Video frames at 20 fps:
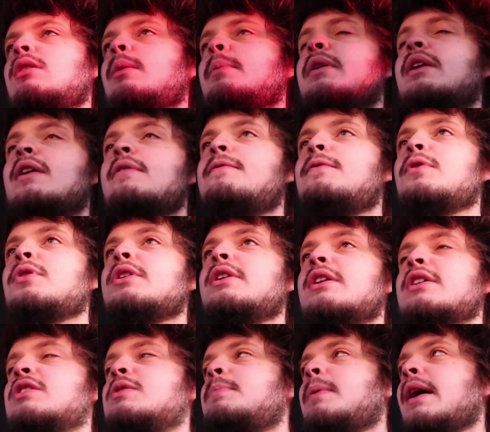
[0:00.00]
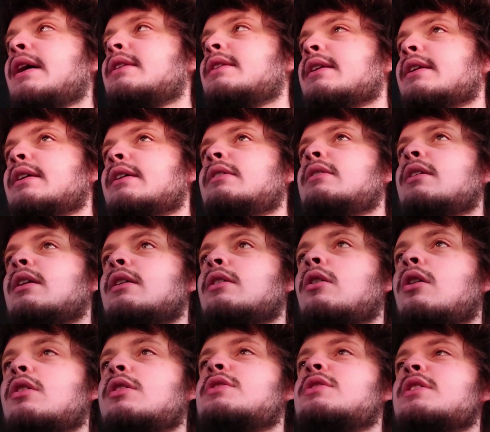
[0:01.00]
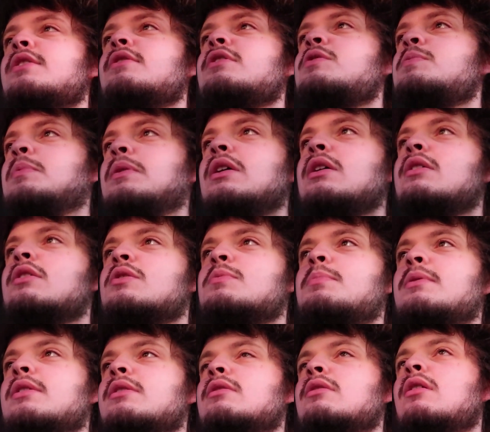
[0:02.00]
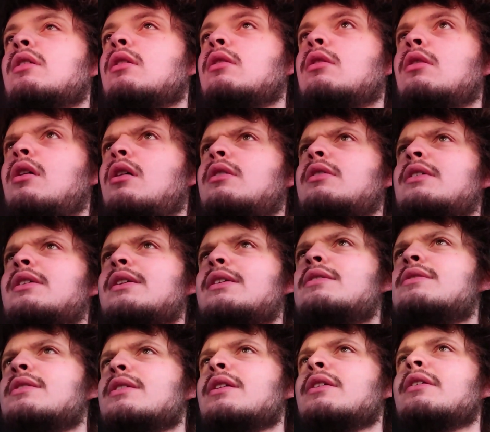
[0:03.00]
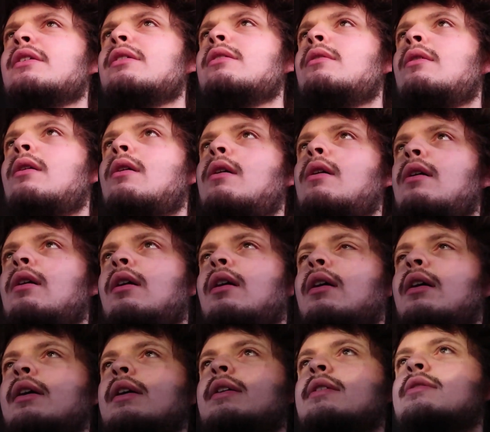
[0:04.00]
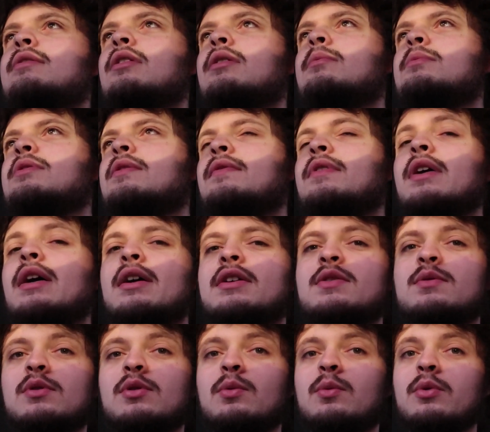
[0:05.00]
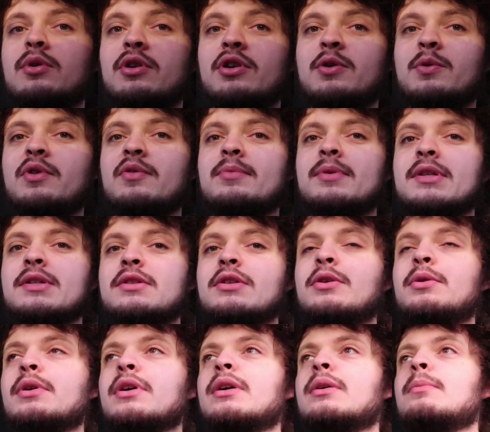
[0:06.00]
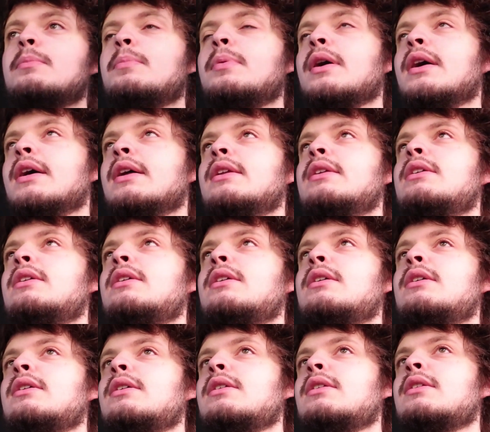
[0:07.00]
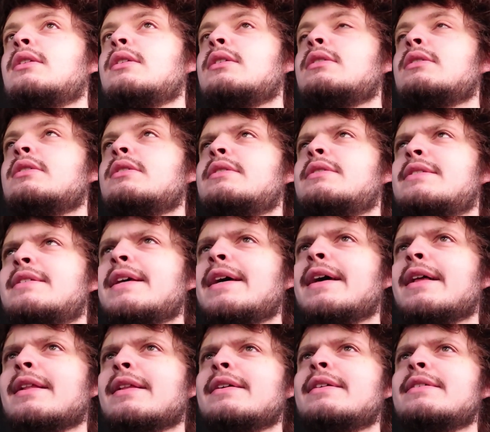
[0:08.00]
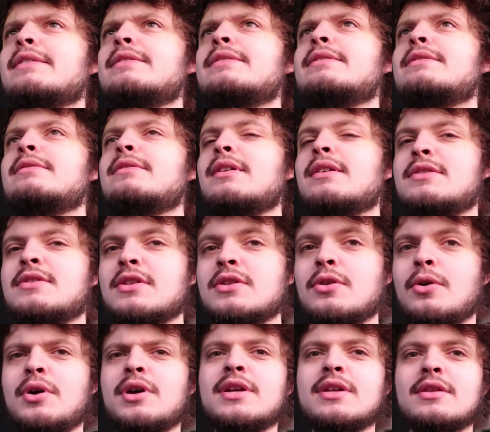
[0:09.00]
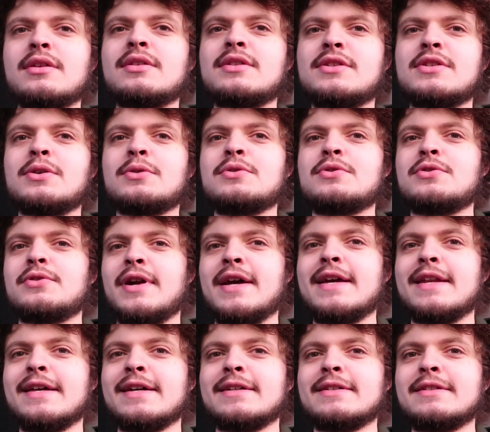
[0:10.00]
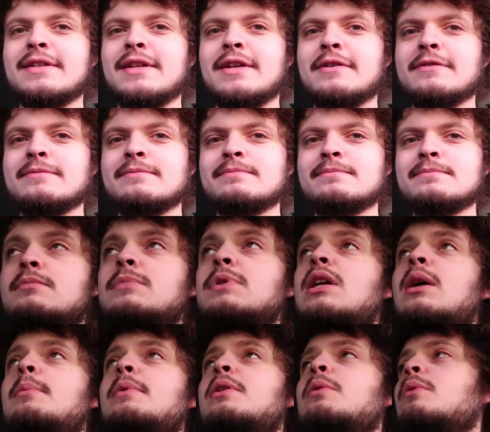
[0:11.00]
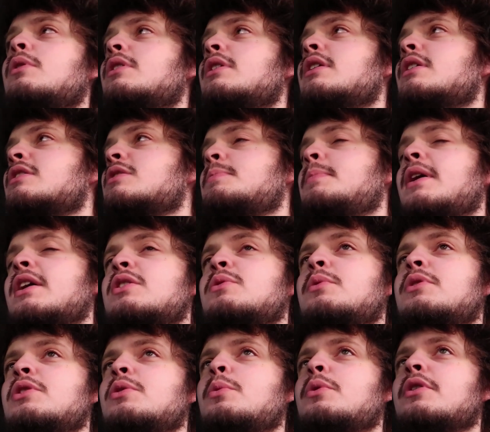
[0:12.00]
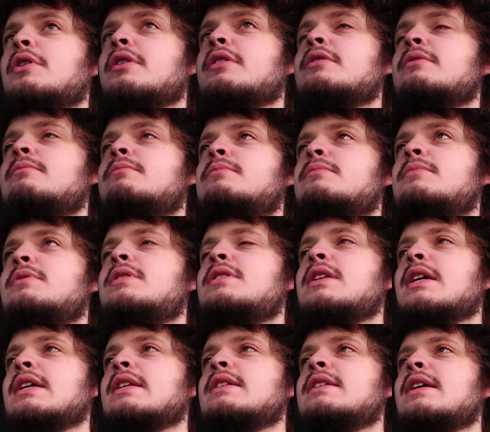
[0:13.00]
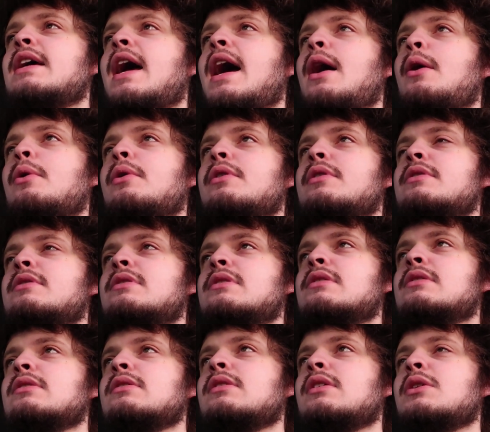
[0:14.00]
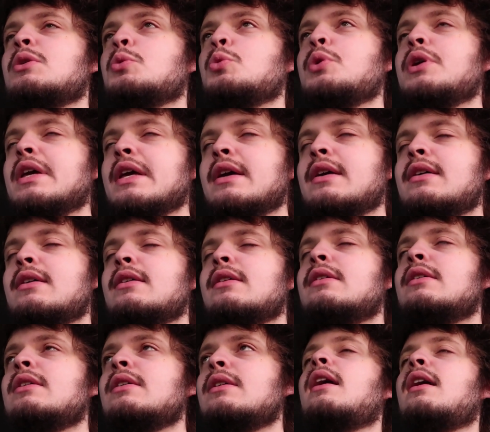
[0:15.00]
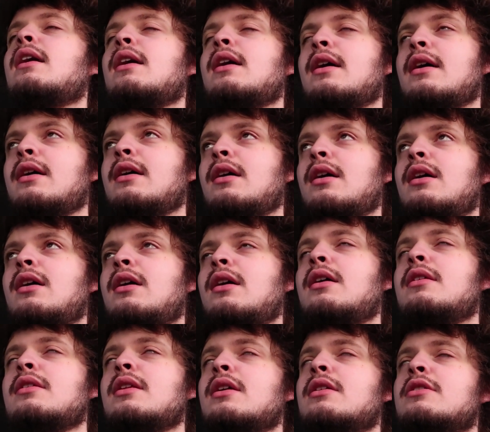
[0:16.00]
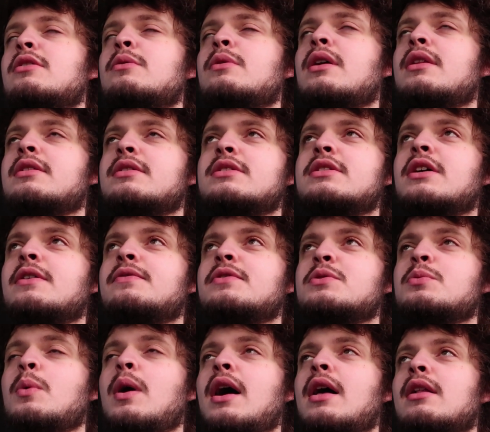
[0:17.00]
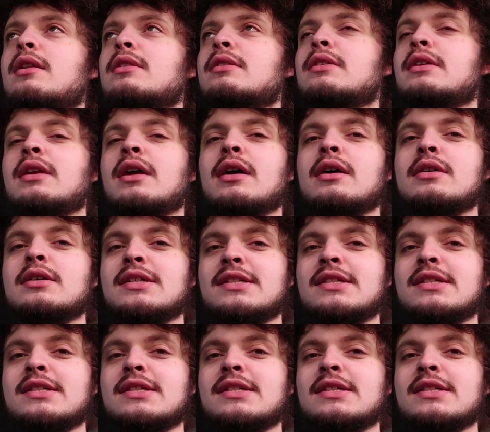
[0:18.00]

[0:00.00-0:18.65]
I mean, I fully expected it, and honestly this peak has been a lot easier in terms of the actual work we've been doing, but still, it's annoying that it's so draining, you know? But I mean, what do you expect when you work 60 hours in a week and then do other stuff as well, you know?